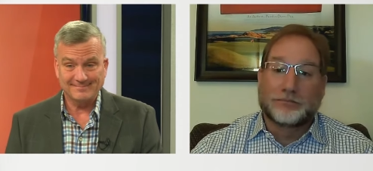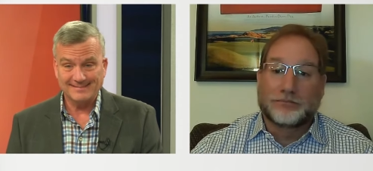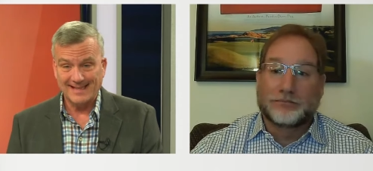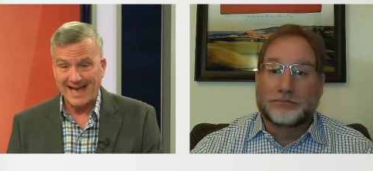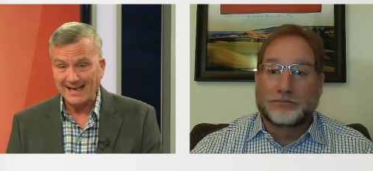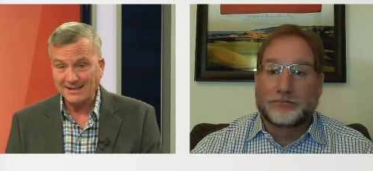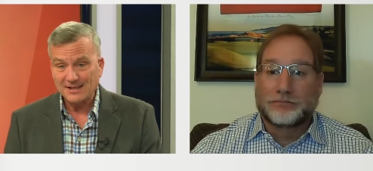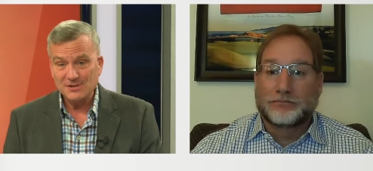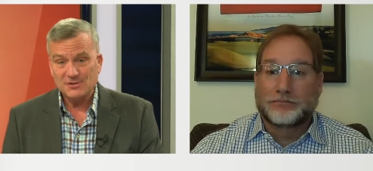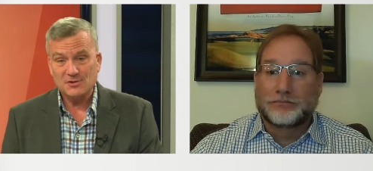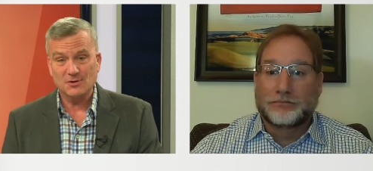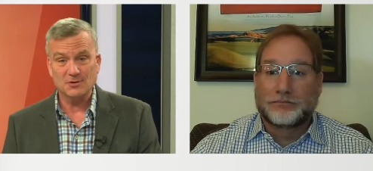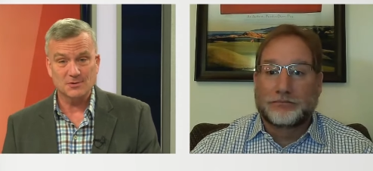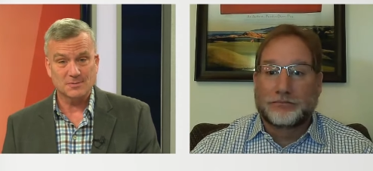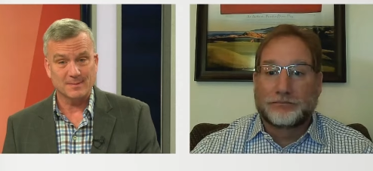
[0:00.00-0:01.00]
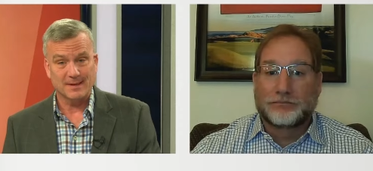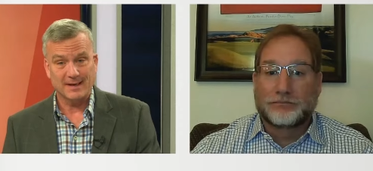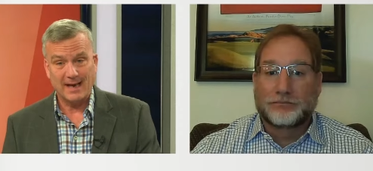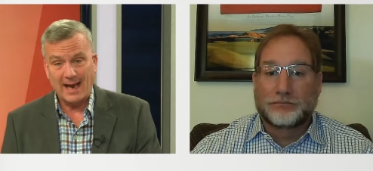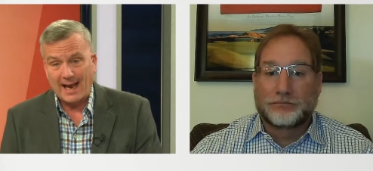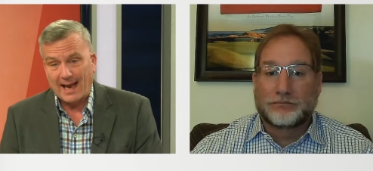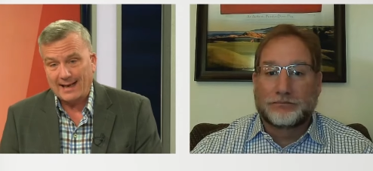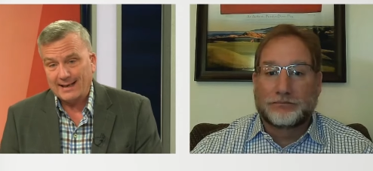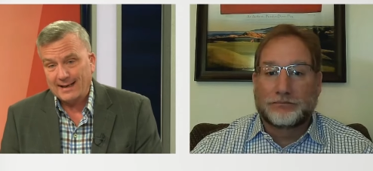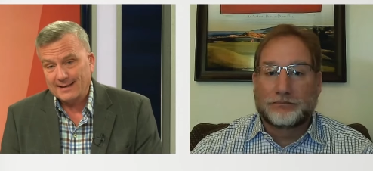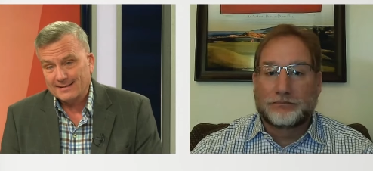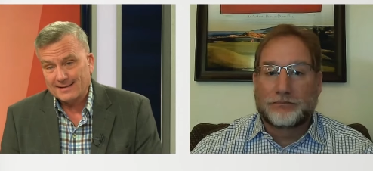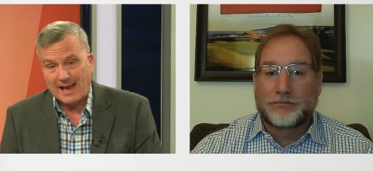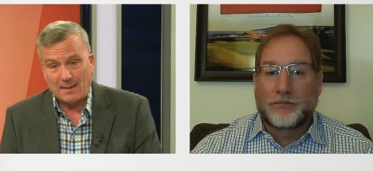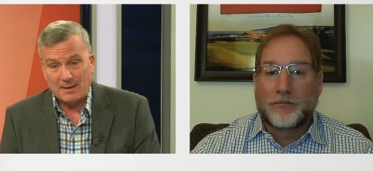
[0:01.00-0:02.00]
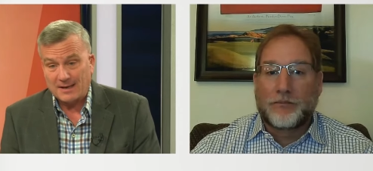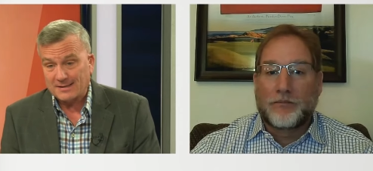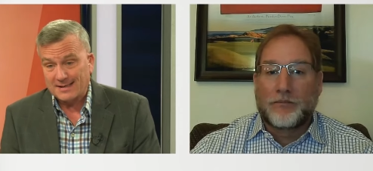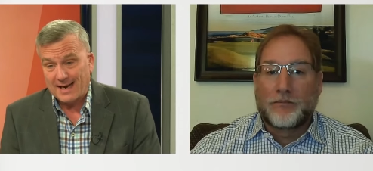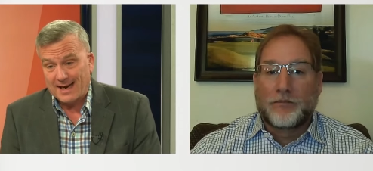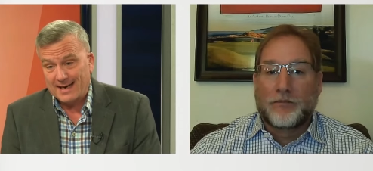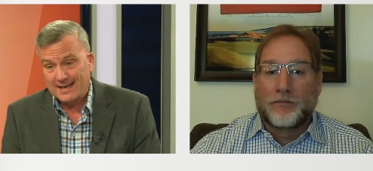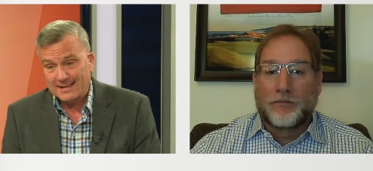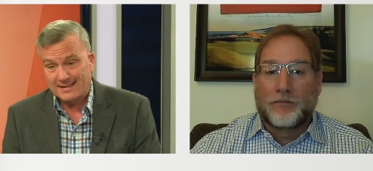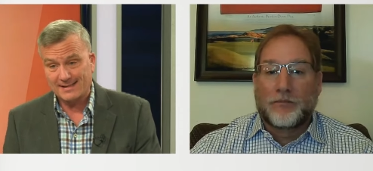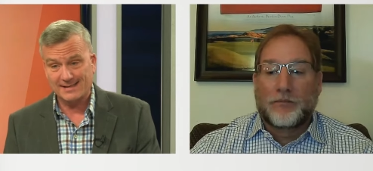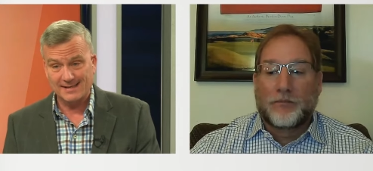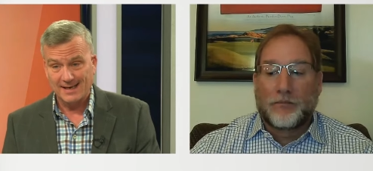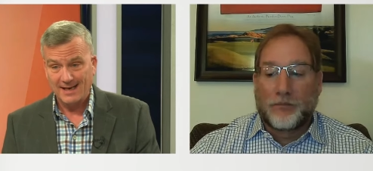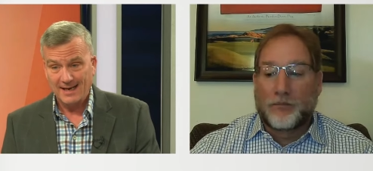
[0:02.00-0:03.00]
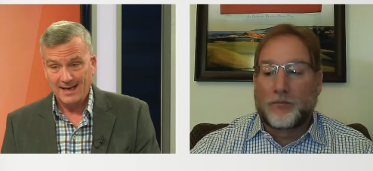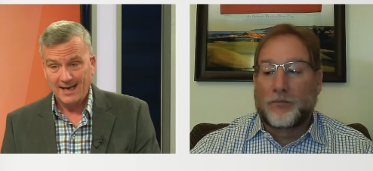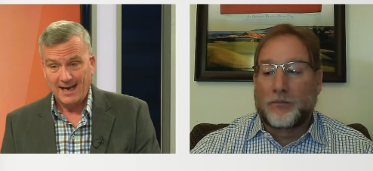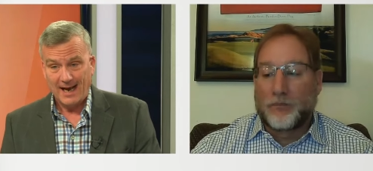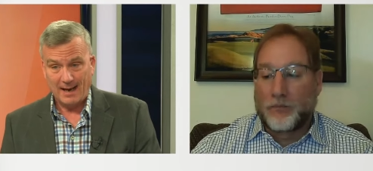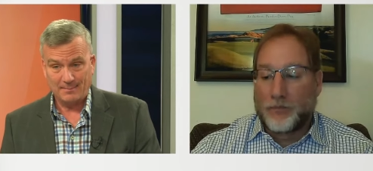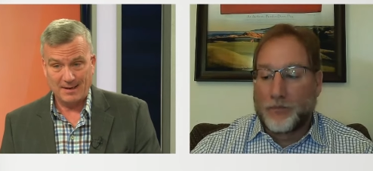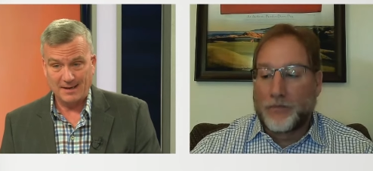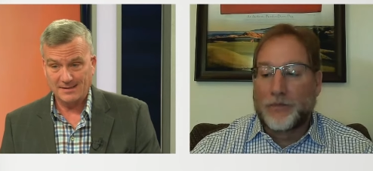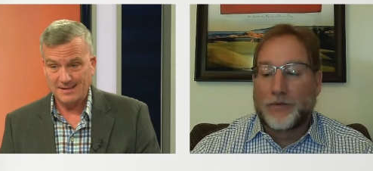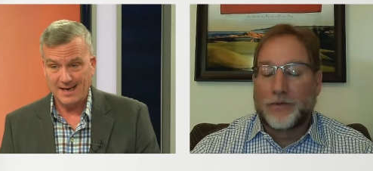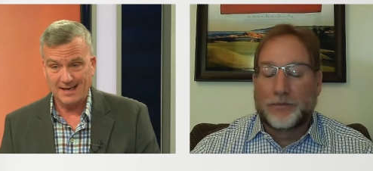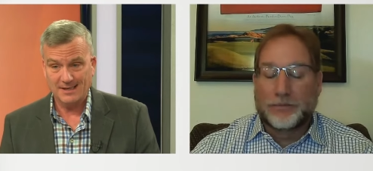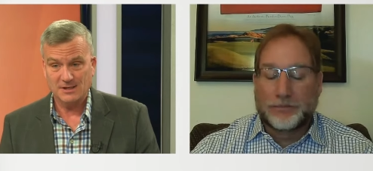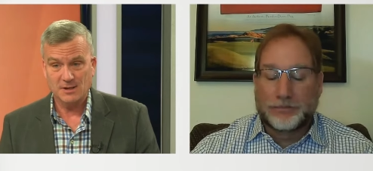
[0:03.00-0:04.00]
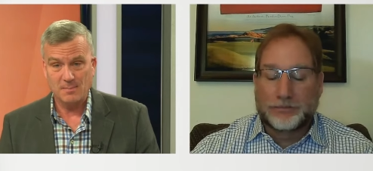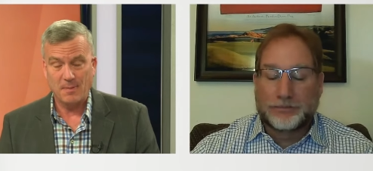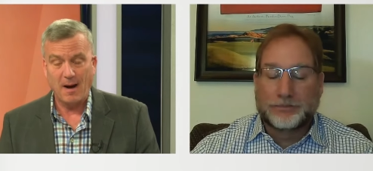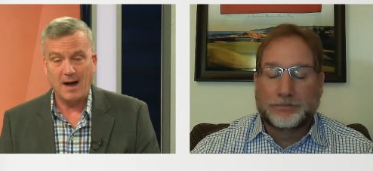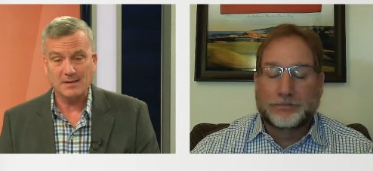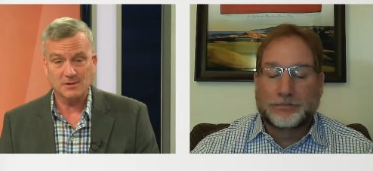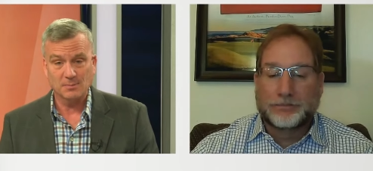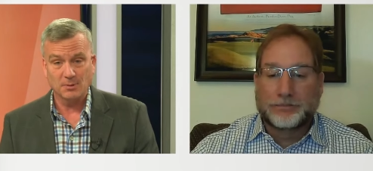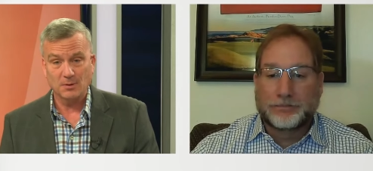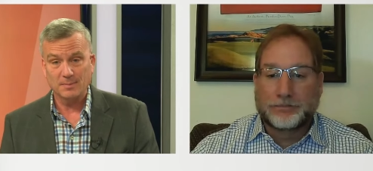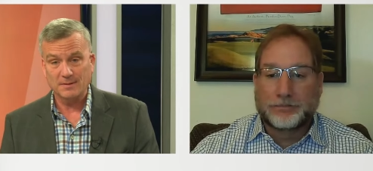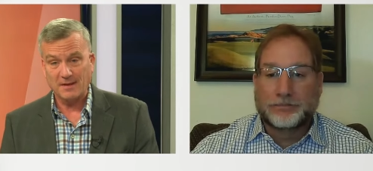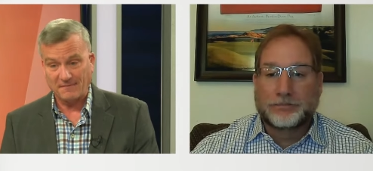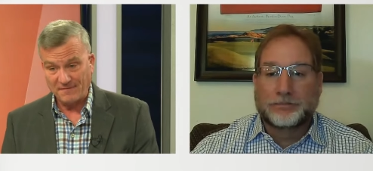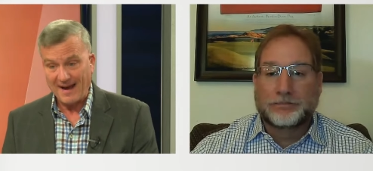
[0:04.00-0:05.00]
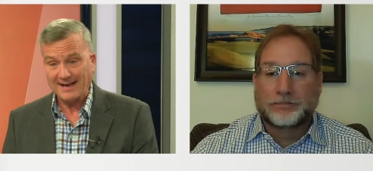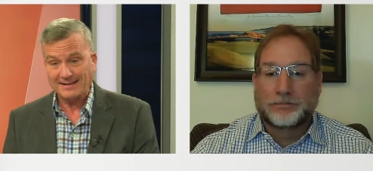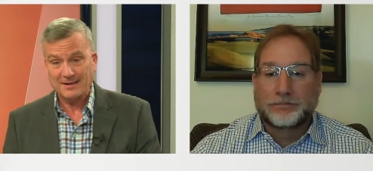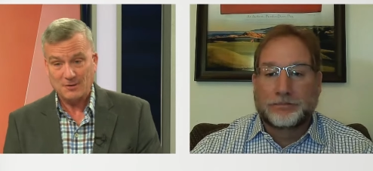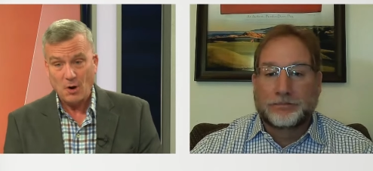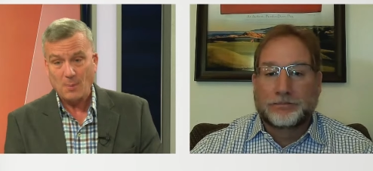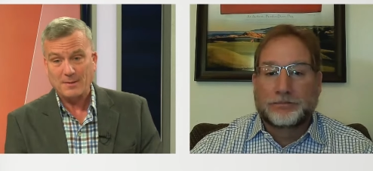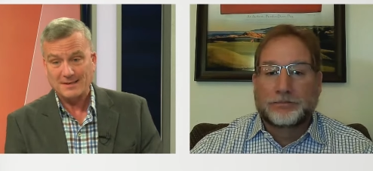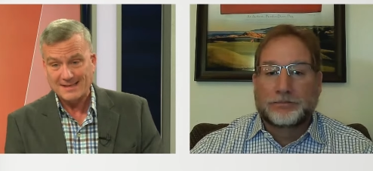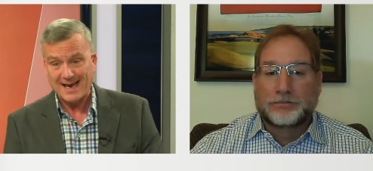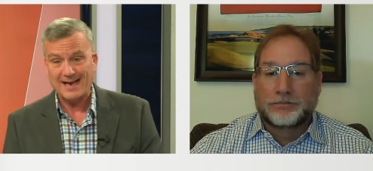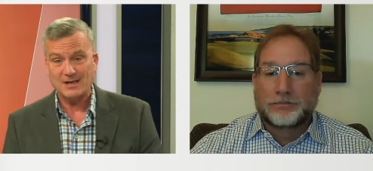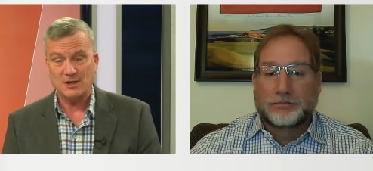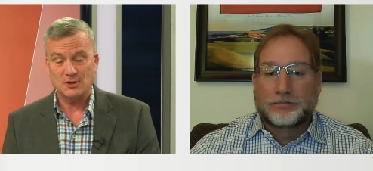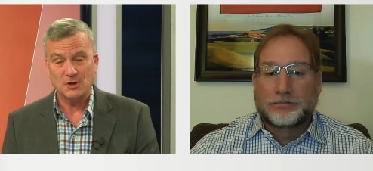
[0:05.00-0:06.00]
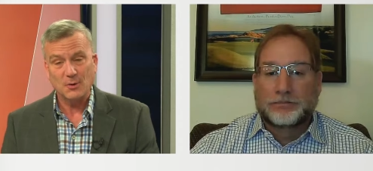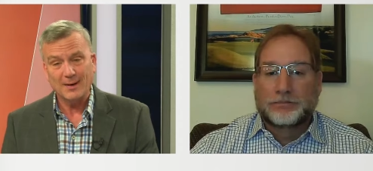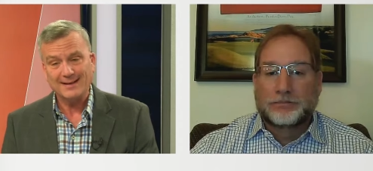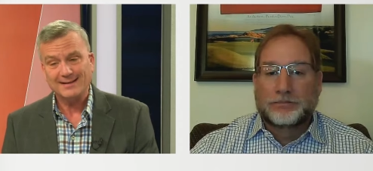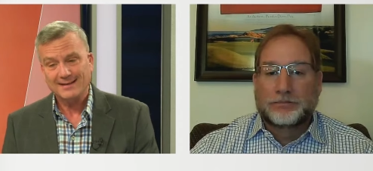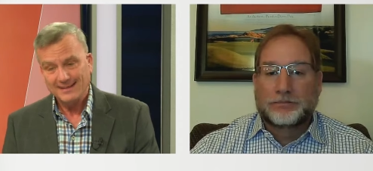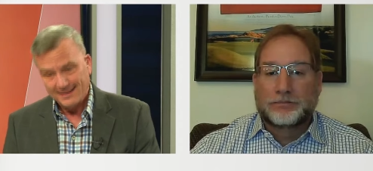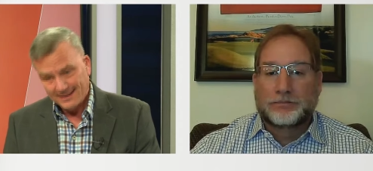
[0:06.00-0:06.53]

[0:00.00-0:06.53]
Speaker 1: that concerns me. I, I, it's I'm not saying it's I'm not saying it's impossible, but the fact that nobody's had to do it.